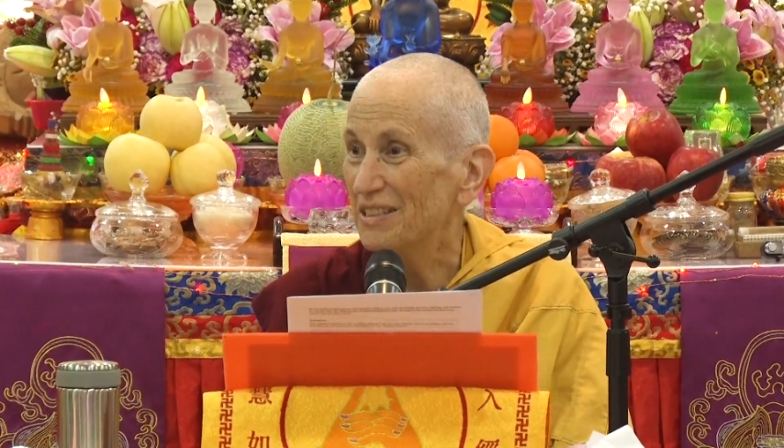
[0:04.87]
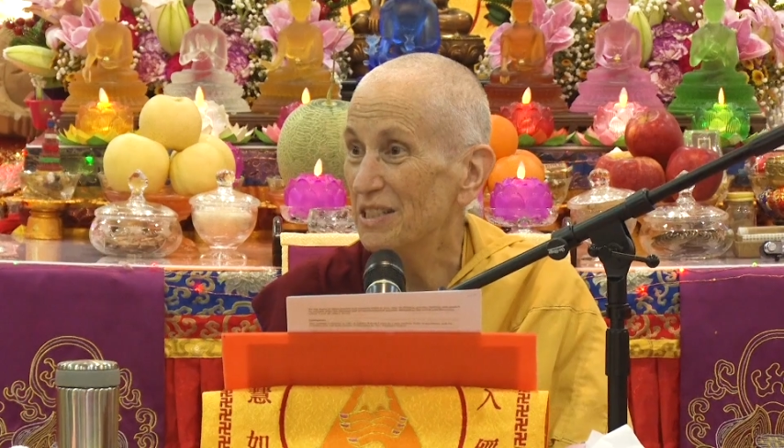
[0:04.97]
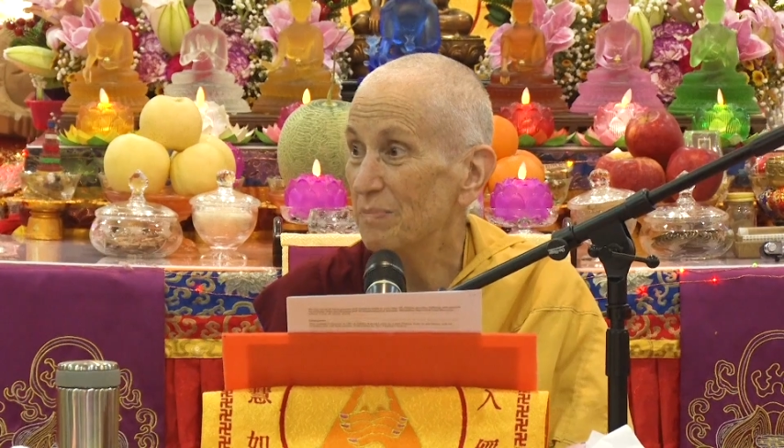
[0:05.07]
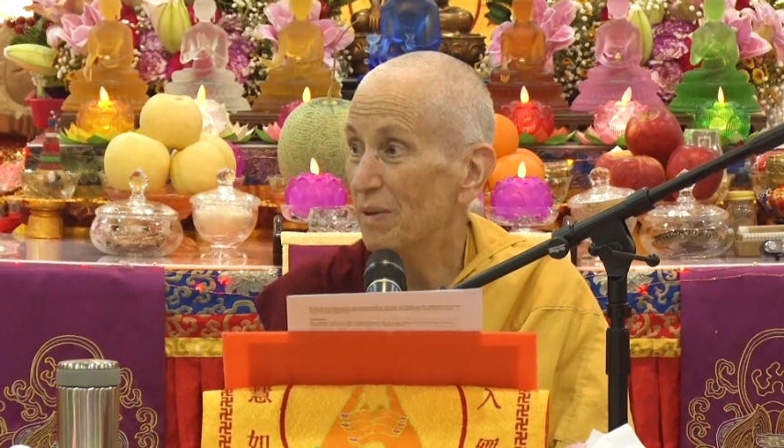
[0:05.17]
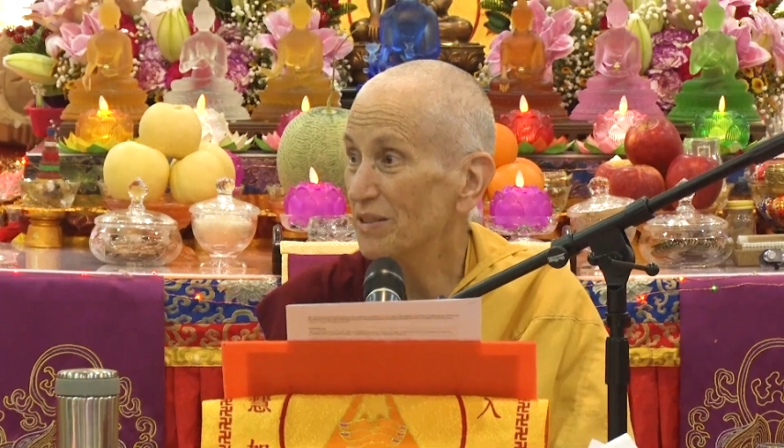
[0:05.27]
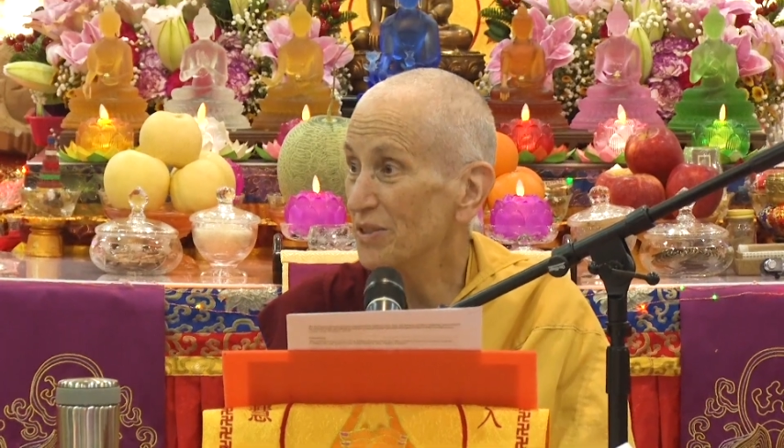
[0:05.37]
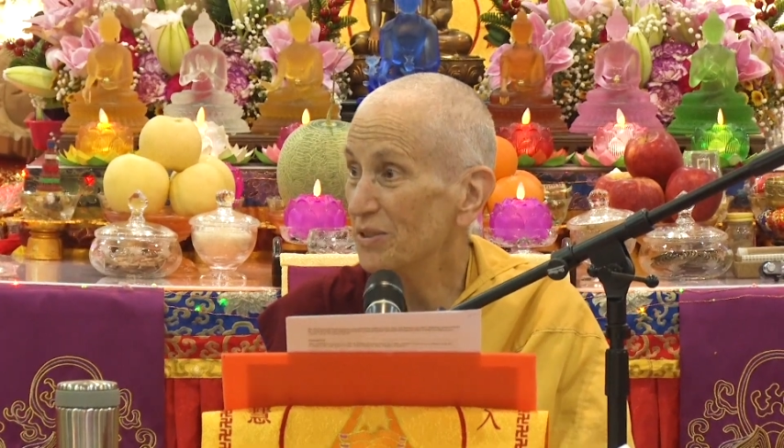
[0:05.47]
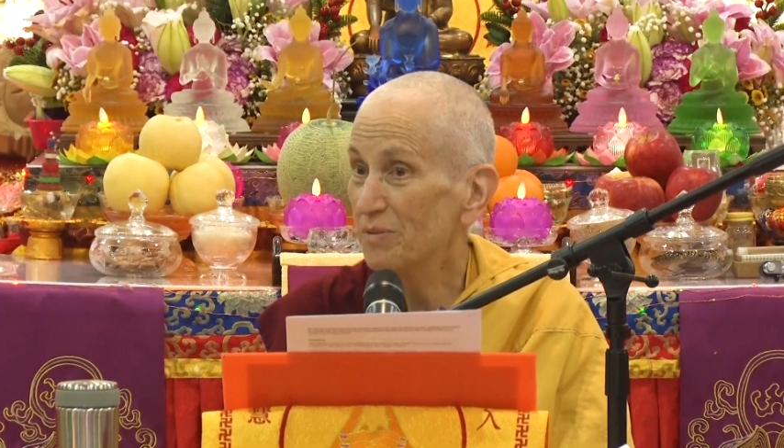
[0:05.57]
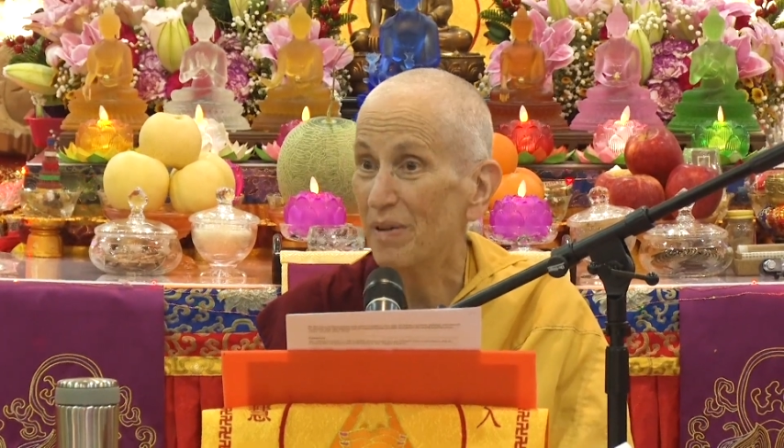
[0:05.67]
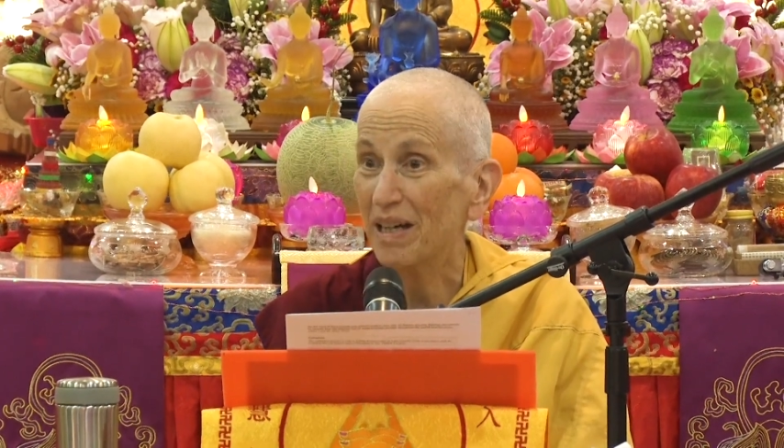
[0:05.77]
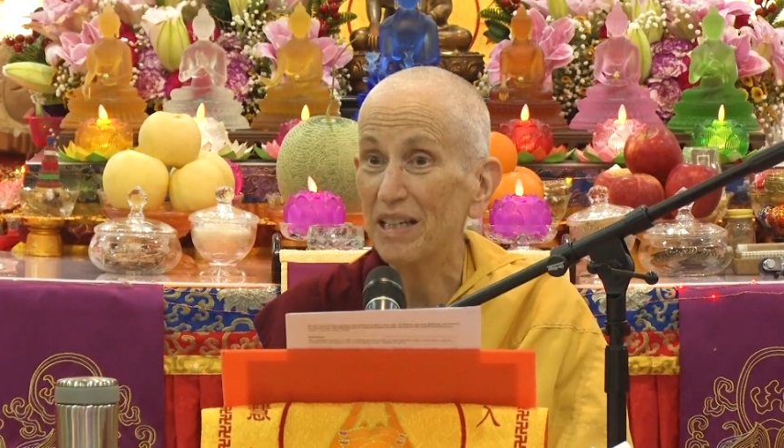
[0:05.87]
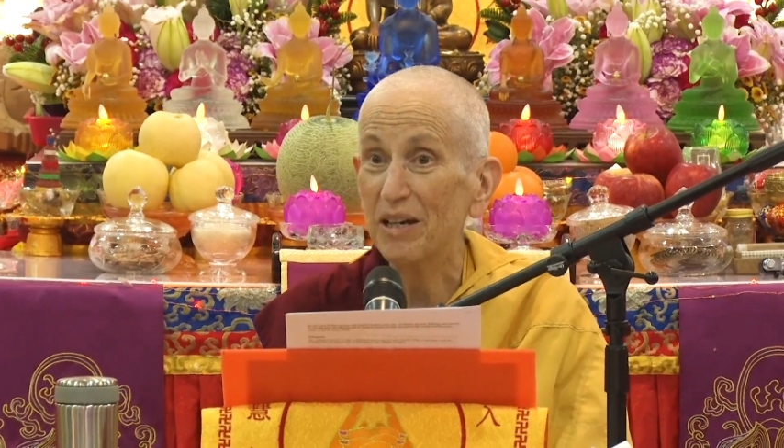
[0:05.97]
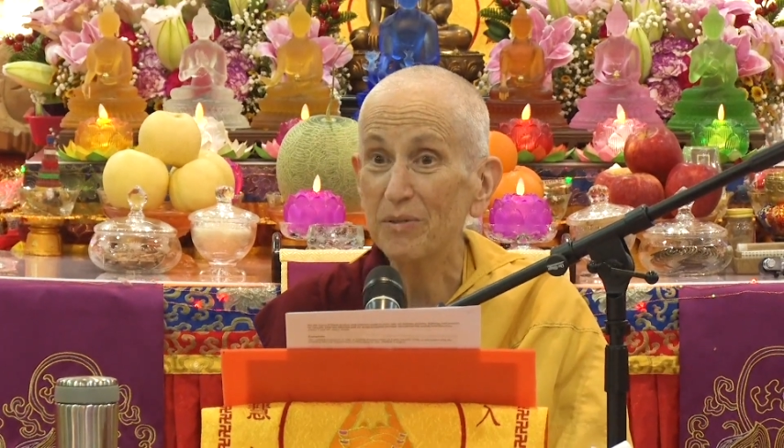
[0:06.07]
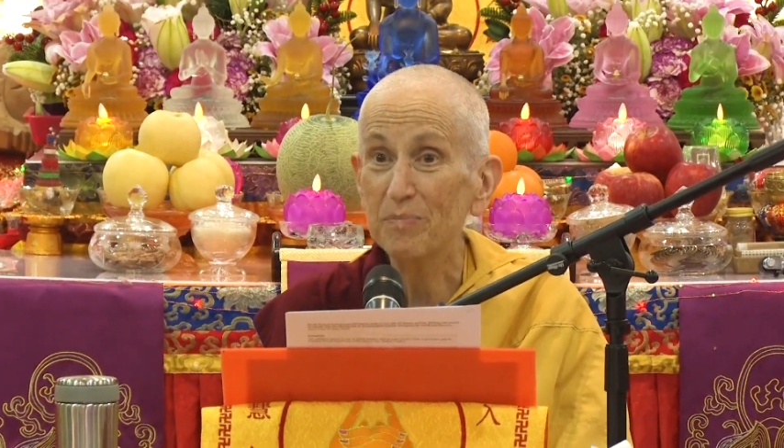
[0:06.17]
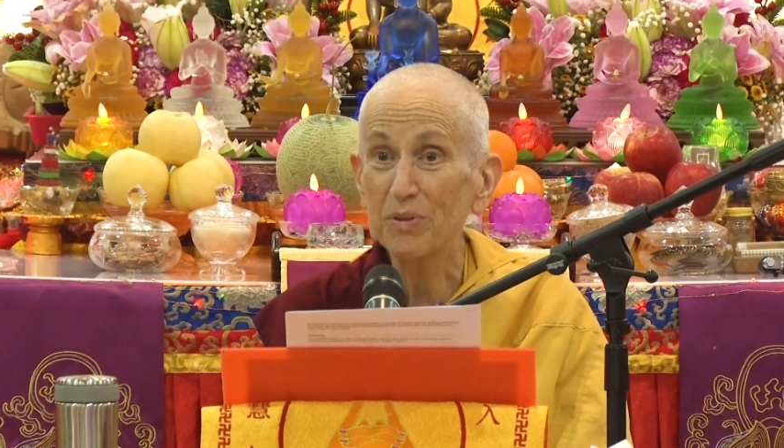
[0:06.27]
sponsored by
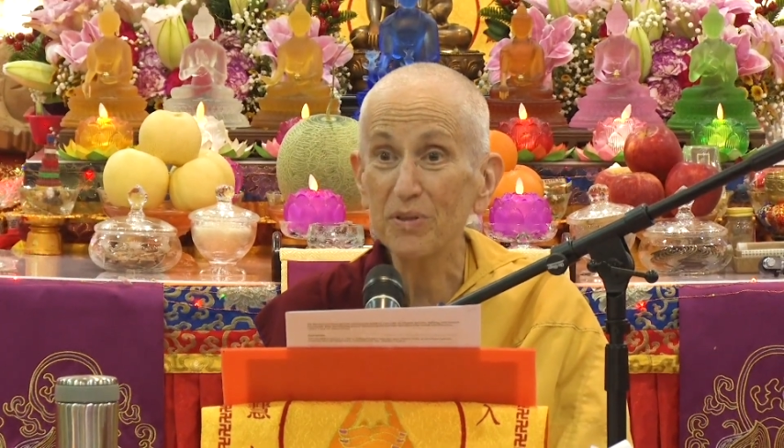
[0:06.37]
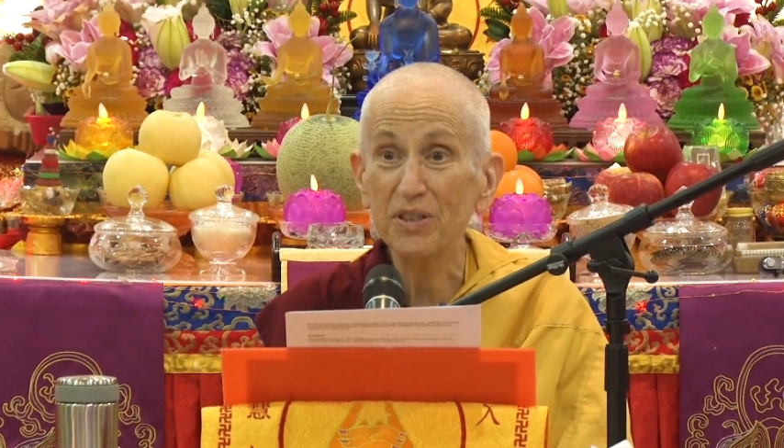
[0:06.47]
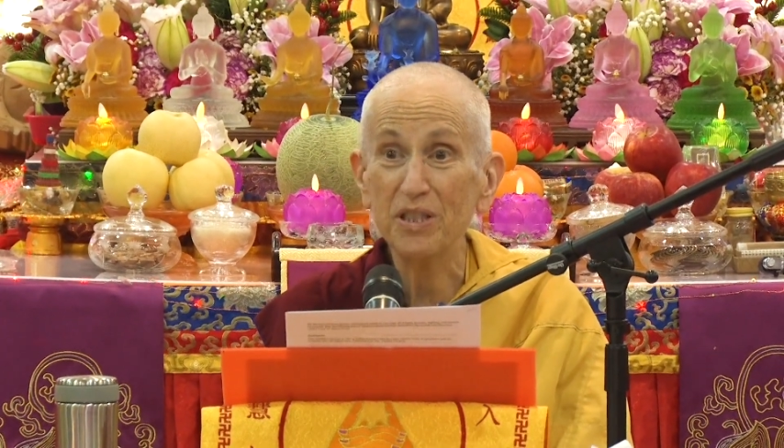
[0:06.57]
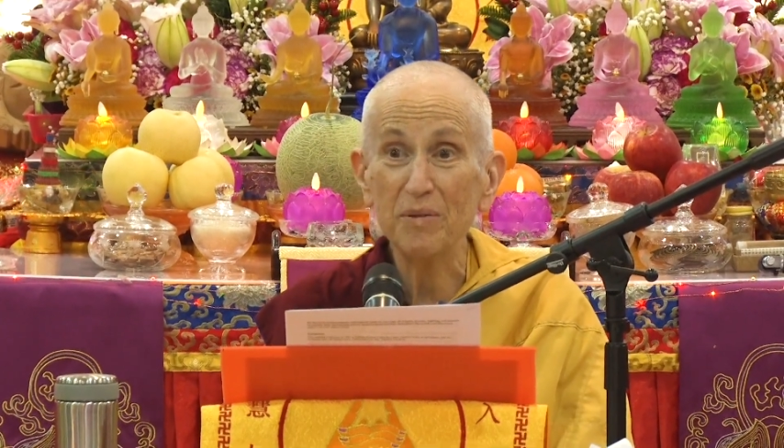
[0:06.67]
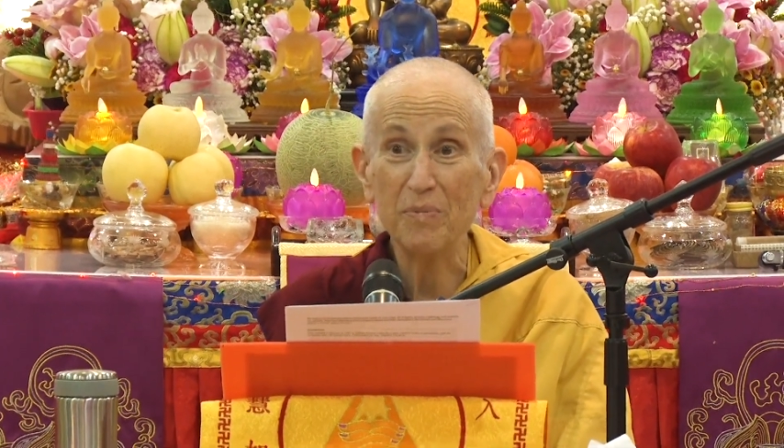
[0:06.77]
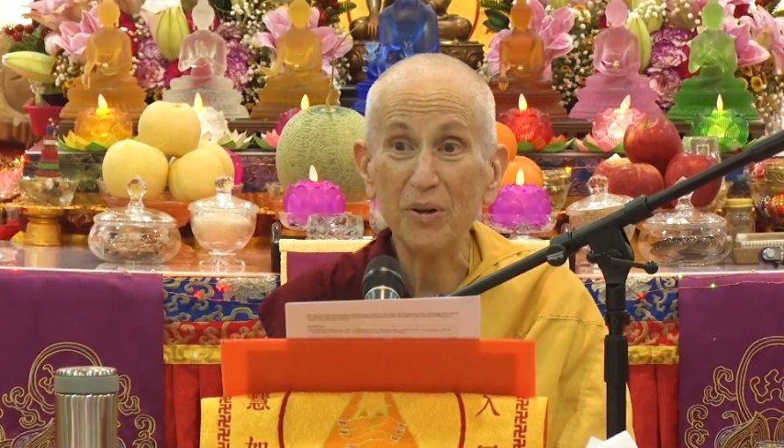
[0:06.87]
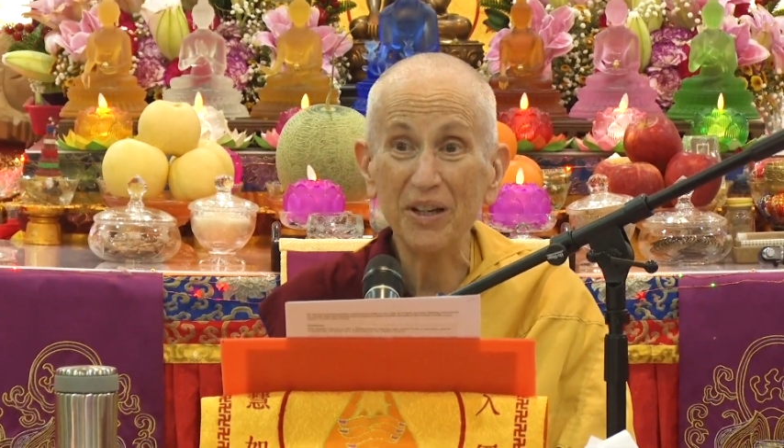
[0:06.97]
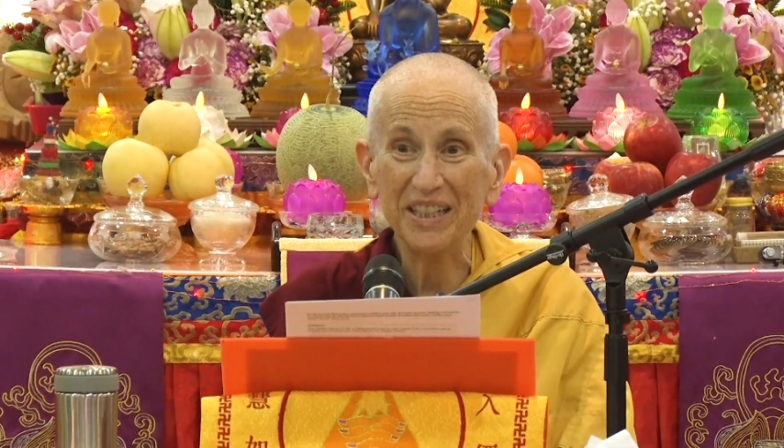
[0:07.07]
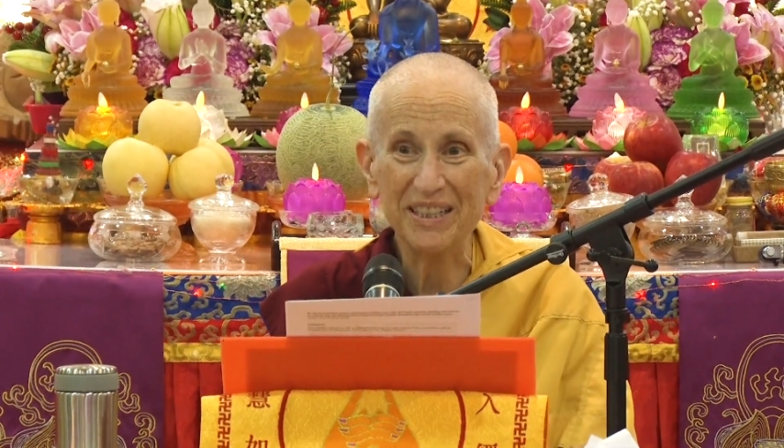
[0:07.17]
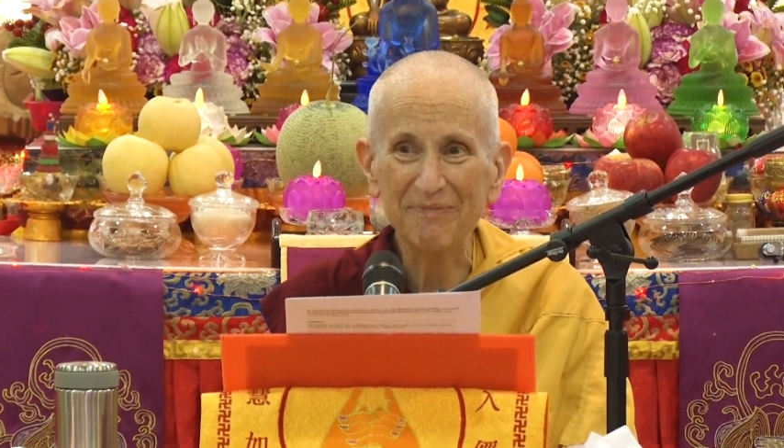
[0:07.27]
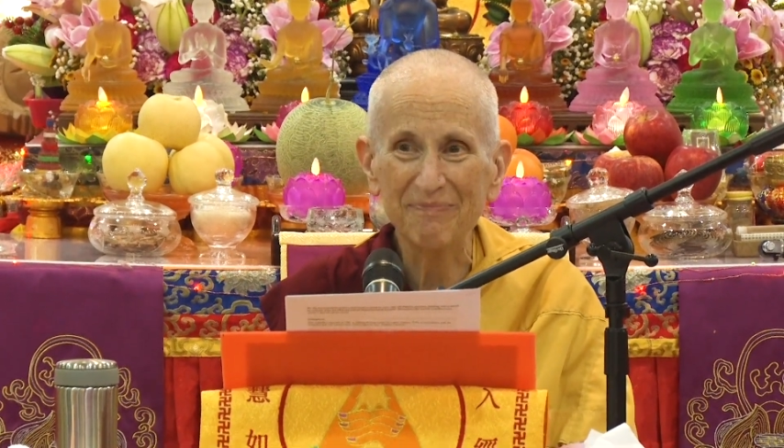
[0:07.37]
our birthday boy,